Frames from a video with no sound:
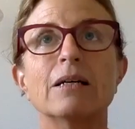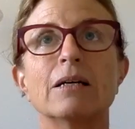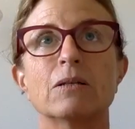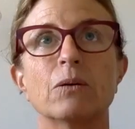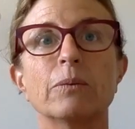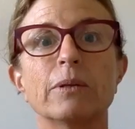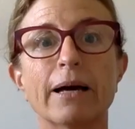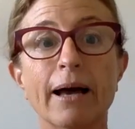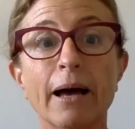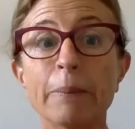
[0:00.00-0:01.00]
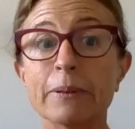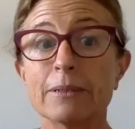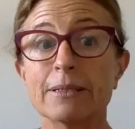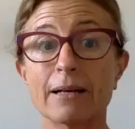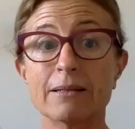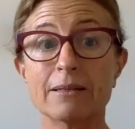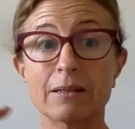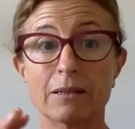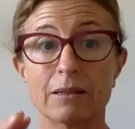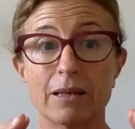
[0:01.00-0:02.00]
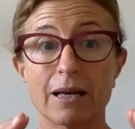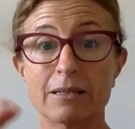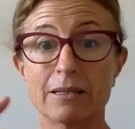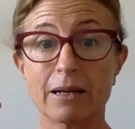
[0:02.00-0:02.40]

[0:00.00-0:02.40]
So when that happens, that's that